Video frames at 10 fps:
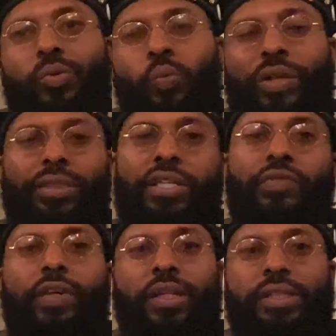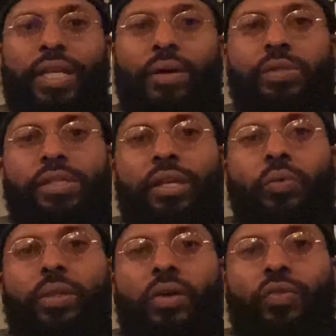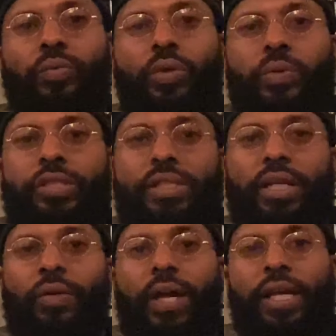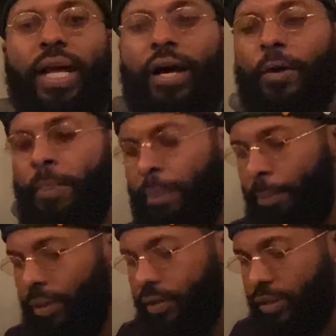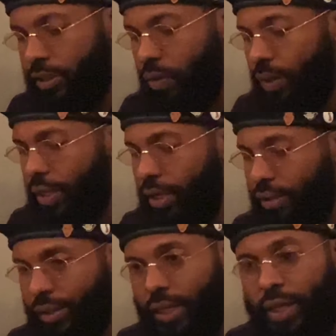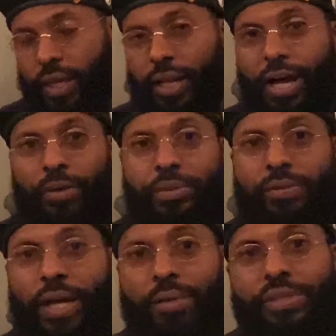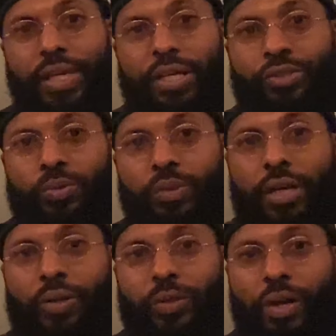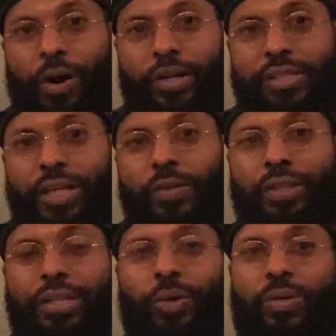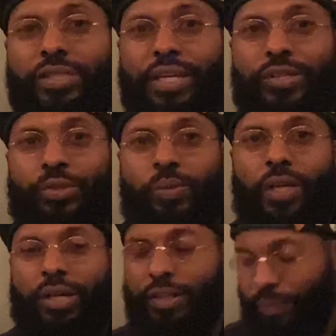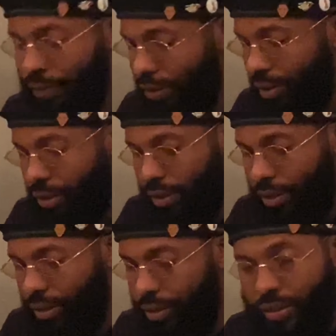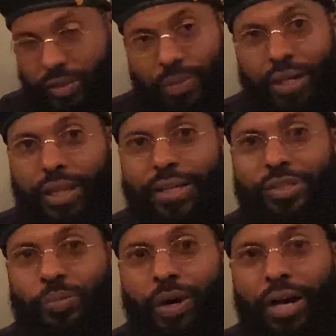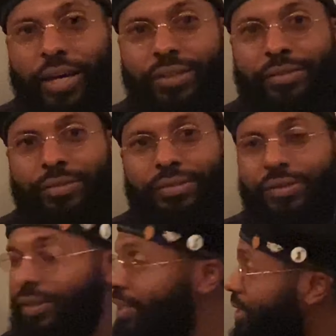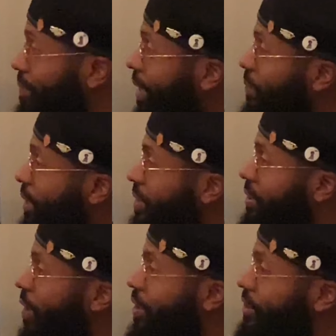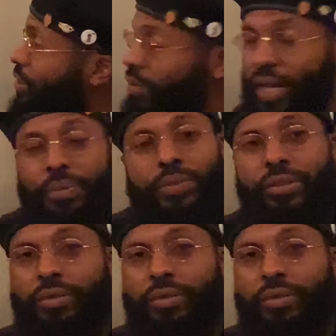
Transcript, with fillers: with these feelings that I was sitting with over what we're seeing right now. So uh, again, I was I'm Zan Truluck, or the artist currently known as Zan Truluck. This is my glass of wine. This is my piece, Scars and Stripes.